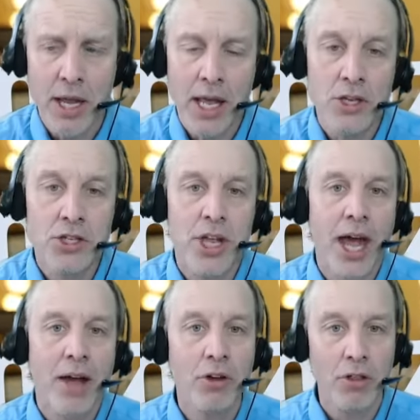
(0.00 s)
and just
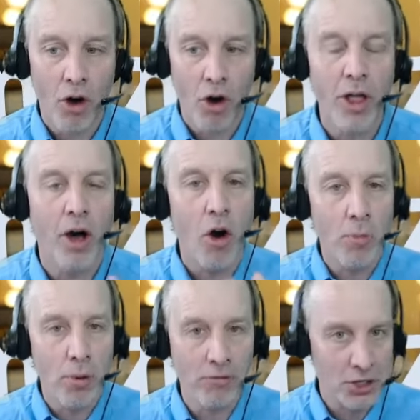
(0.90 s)
all
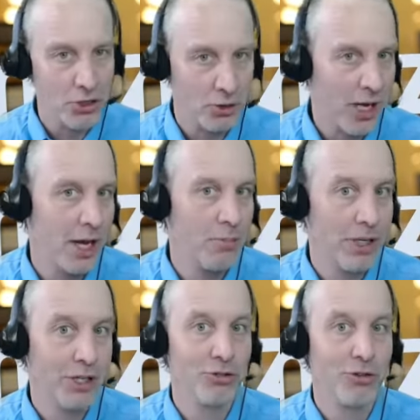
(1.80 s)
professions are kind of
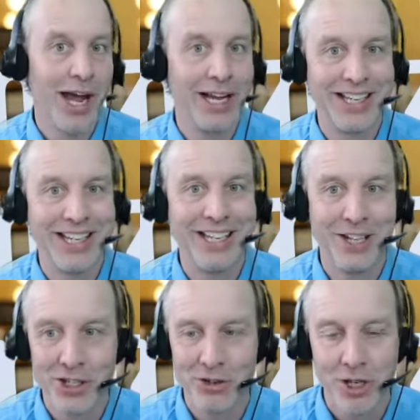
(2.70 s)
being dragged, kicking
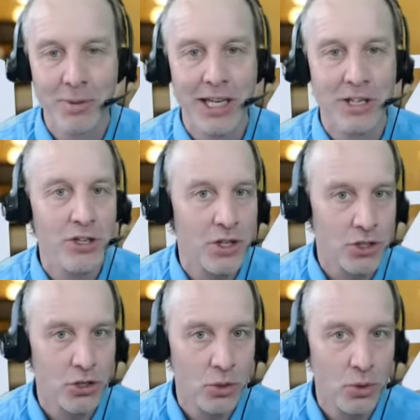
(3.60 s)
and screaming into
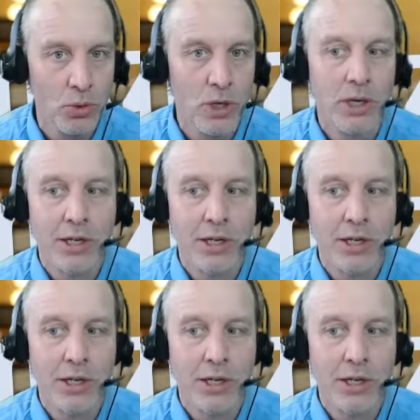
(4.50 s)
this new